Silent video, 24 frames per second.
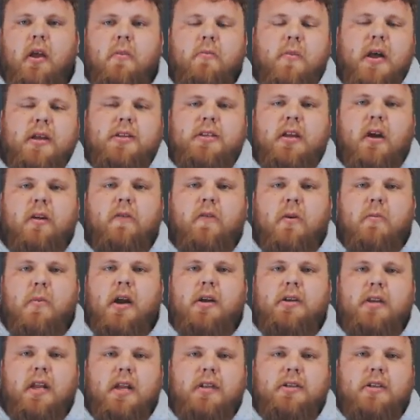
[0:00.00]
myself and
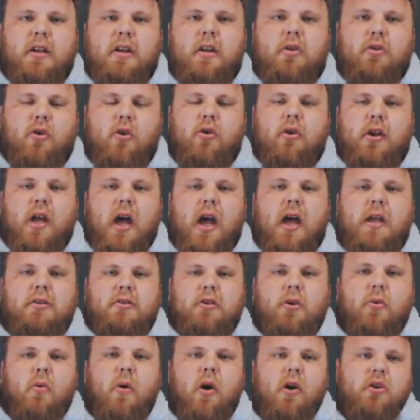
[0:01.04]
Martins are the two guys
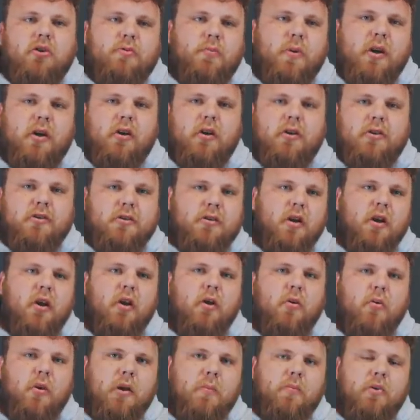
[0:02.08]
to watch, because
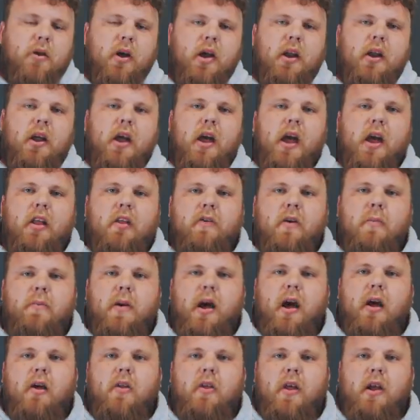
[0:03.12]
we put in a hell of a
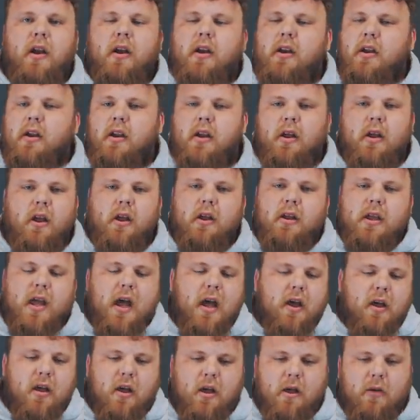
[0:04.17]
battle there. And
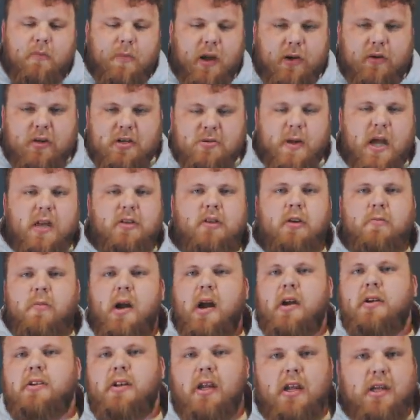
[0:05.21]
yeah, big respect to
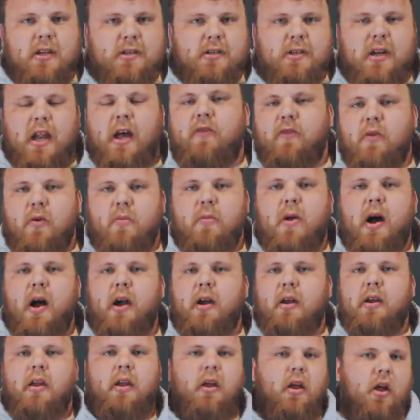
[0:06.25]
Martins, love
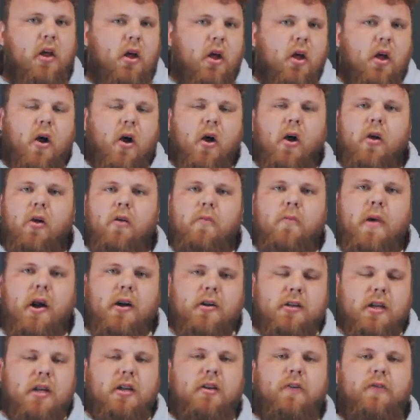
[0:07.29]
Romark, all of
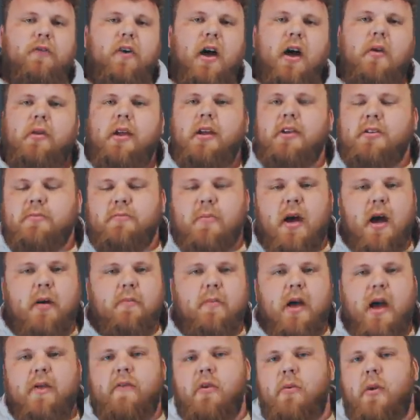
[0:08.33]
Martins' family, his mum,
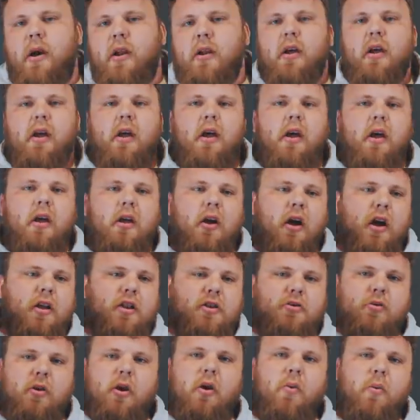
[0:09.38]
everyone. I
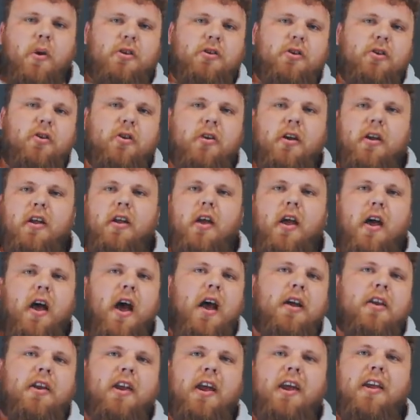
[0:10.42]
just want to wish you a
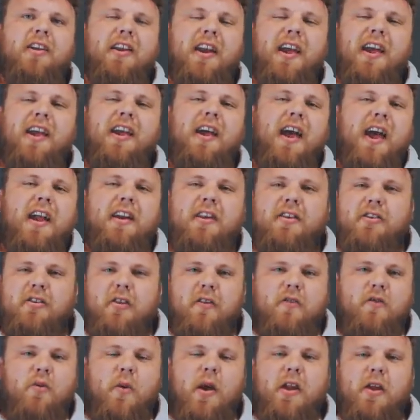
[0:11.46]
great, great end of
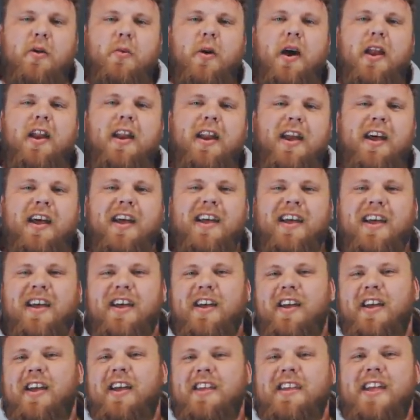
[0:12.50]
21, and
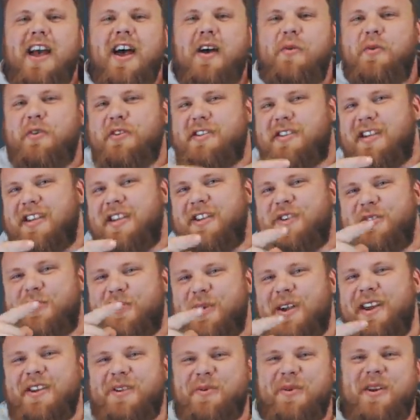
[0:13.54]
yeah, we'll see you in
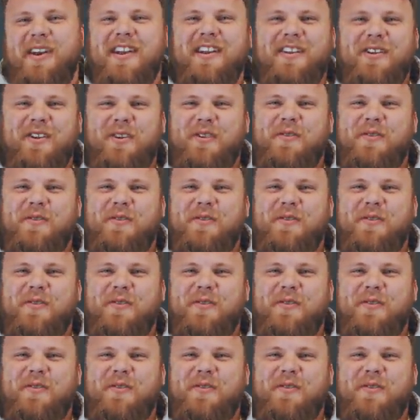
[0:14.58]
2022,